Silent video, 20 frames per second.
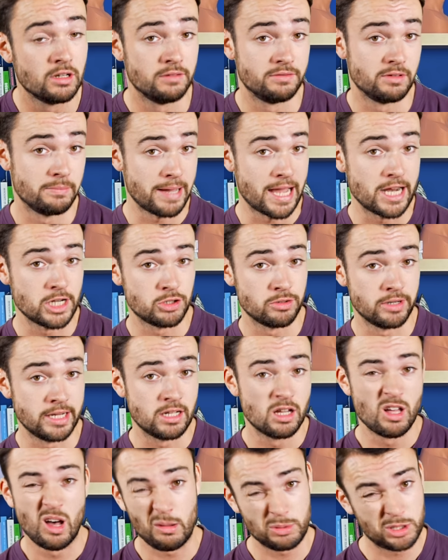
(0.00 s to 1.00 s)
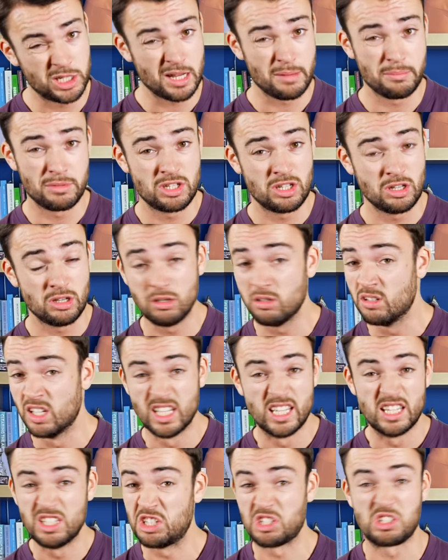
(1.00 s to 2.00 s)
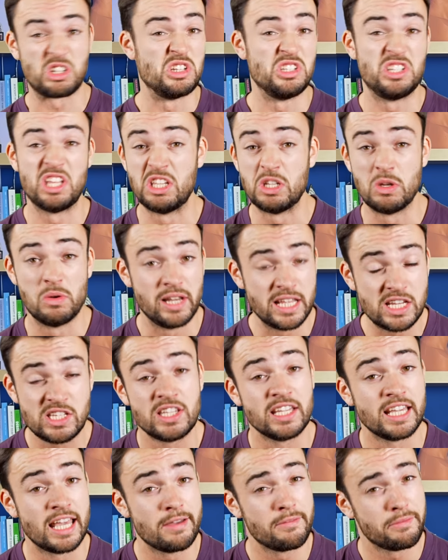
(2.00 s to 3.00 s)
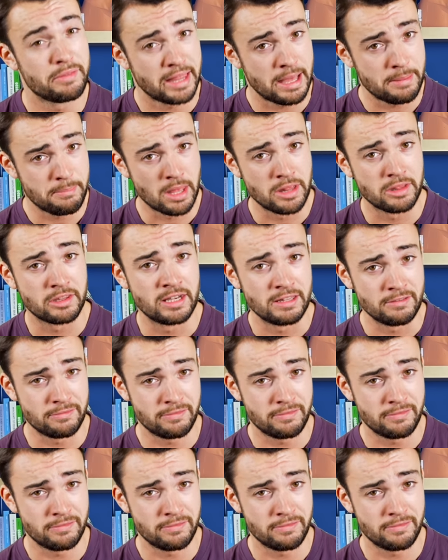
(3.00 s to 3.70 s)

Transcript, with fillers: of the battery. Option number two, just continue leasing it for that monthly